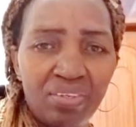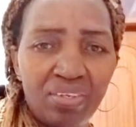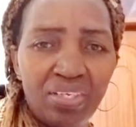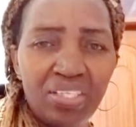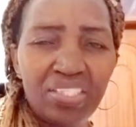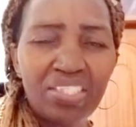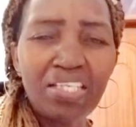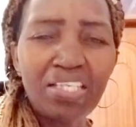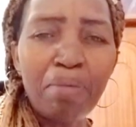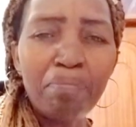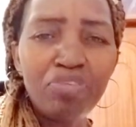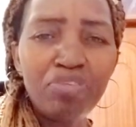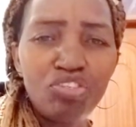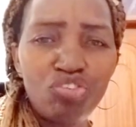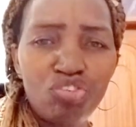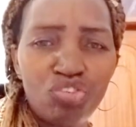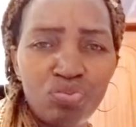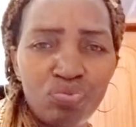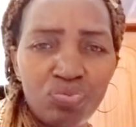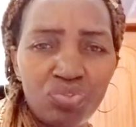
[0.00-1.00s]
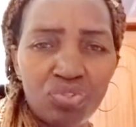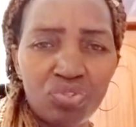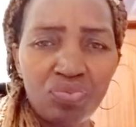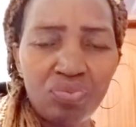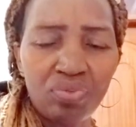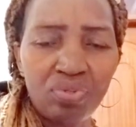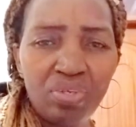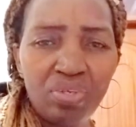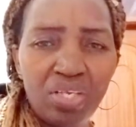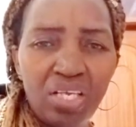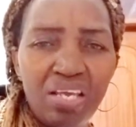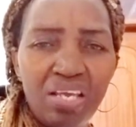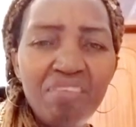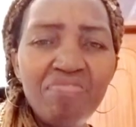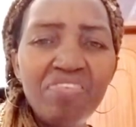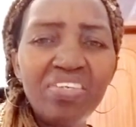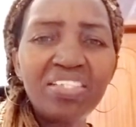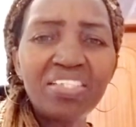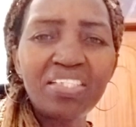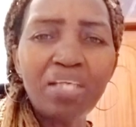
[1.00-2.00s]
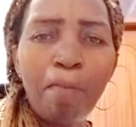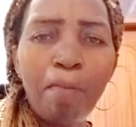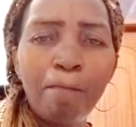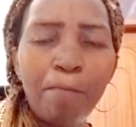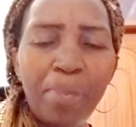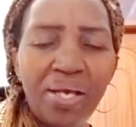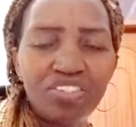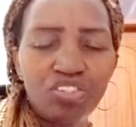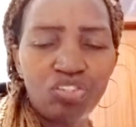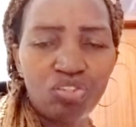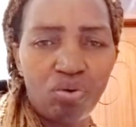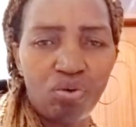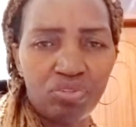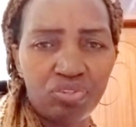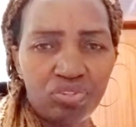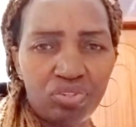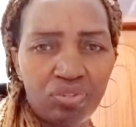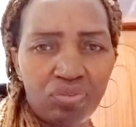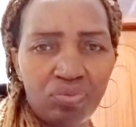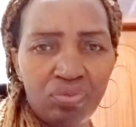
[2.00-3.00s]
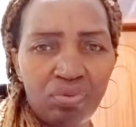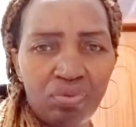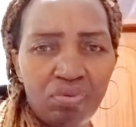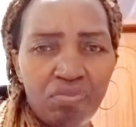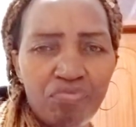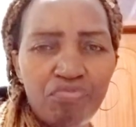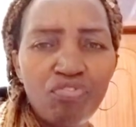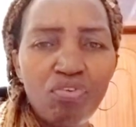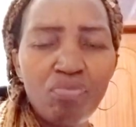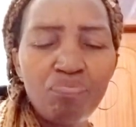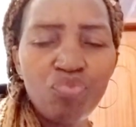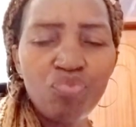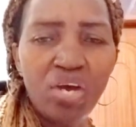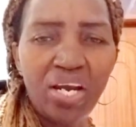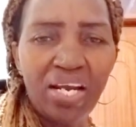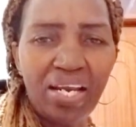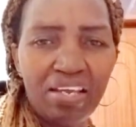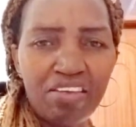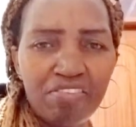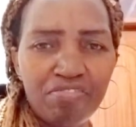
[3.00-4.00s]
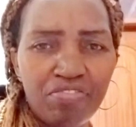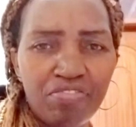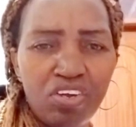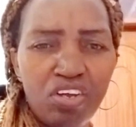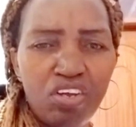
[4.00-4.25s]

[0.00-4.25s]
some issues, even some persons from your life.